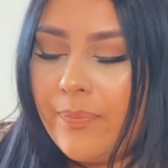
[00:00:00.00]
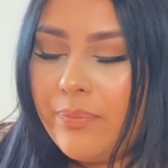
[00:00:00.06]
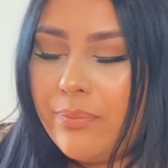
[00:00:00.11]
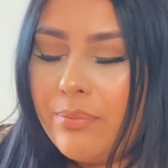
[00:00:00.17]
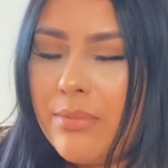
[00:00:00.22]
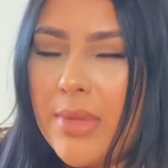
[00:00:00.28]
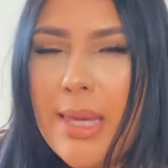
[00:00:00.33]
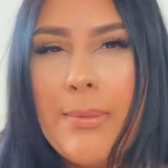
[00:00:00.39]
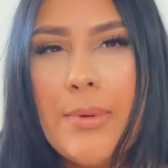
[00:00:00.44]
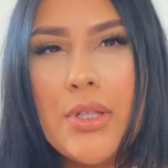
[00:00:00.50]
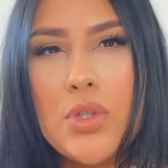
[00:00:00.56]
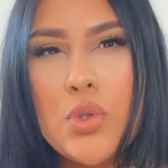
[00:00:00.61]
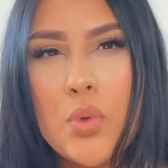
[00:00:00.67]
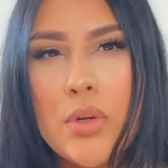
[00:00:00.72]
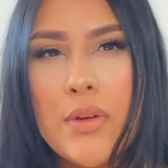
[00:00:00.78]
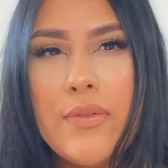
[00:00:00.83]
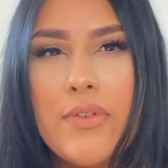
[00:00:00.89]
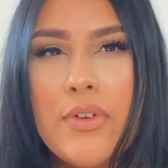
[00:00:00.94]
maybe
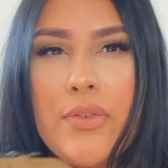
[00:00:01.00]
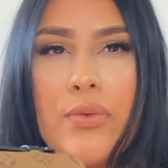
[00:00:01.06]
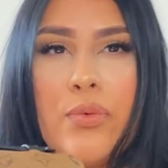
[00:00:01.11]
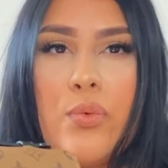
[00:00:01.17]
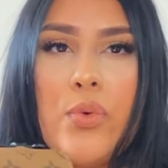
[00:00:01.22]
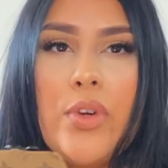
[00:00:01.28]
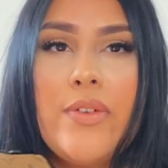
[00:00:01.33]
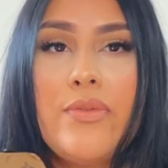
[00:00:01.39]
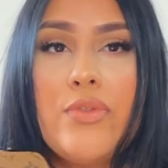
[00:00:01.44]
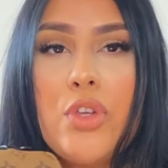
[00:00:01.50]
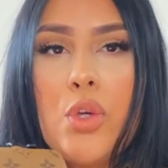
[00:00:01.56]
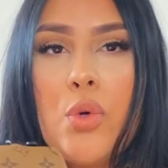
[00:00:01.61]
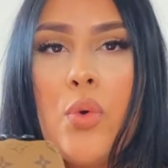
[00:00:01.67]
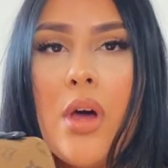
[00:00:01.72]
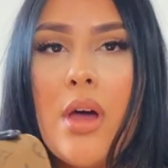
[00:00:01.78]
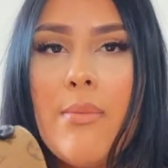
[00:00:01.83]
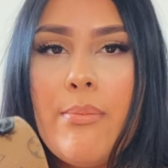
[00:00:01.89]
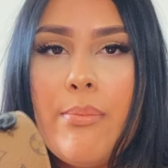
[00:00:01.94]
do a re
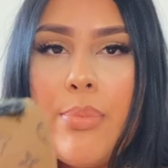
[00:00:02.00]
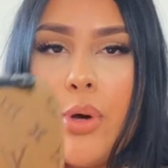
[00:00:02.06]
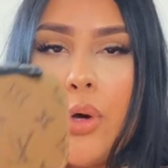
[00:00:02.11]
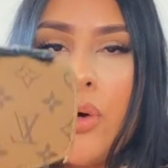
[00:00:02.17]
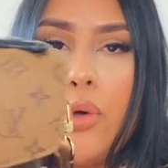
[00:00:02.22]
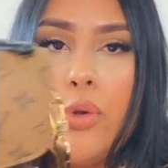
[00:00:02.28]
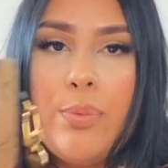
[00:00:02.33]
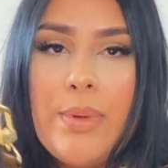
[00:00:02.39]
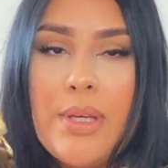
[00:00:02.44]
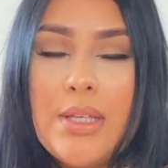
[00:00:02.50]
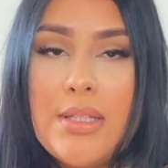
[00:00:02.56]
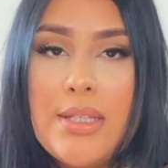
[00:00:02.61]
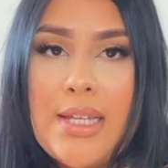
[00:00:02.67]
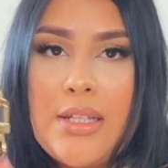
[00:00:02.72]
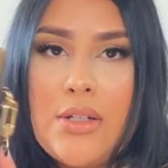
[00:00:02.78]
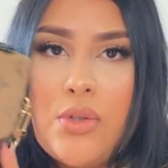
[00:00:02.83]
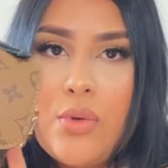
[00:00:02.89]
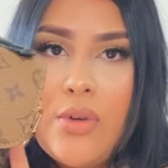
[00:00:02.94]
review on both because
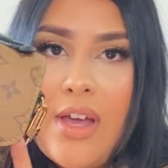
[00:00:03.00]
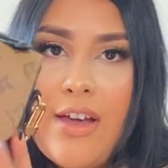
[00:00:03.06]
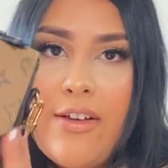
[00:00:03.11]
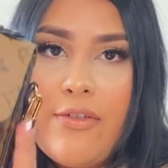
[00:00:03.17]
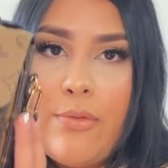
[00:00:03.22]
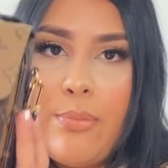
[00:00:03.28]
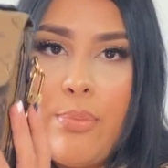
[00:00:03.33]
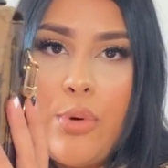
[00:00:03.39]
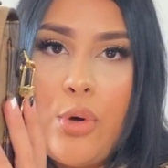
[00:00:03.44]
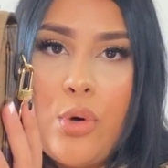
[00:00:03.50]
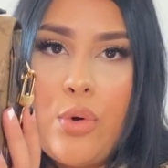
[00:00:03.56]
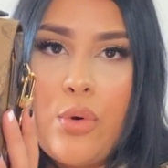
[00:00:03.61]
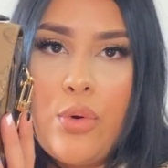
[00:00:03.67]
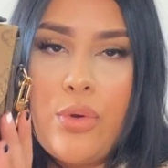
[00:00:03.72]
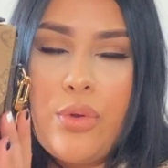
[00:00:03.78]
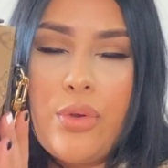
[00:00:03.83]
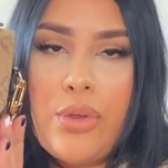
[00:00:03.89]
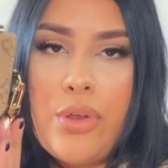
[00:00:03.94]
I do have
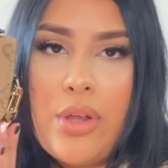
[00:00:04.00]
both